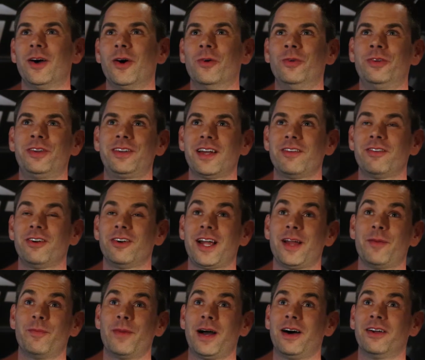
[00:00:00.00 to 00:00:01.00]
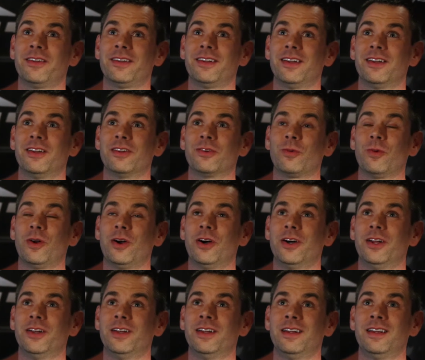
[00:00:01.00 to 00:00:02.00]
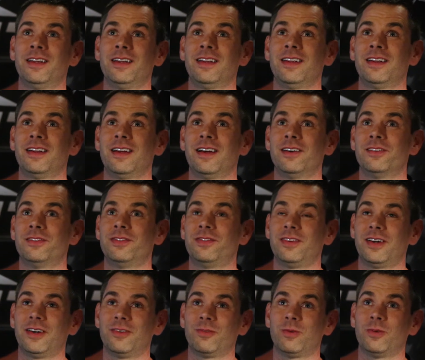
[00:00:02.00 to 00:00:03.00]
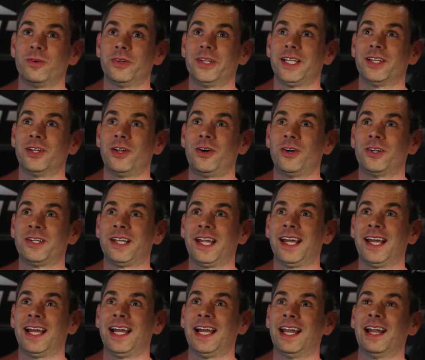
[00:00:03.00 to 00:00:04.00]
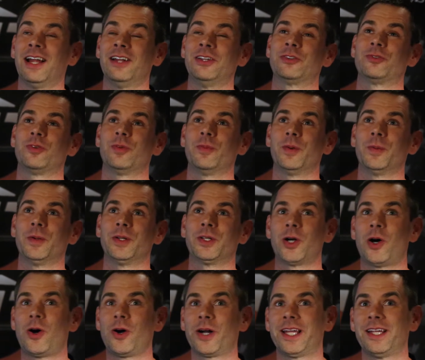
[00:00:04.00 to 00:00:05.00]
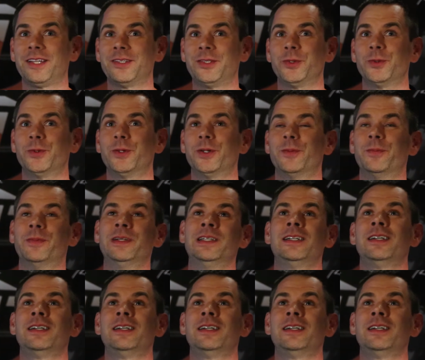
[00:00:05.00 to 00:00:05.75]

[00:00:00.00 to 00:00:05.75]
7 or 8 miles into the run of a really long day, and I just remember talking to him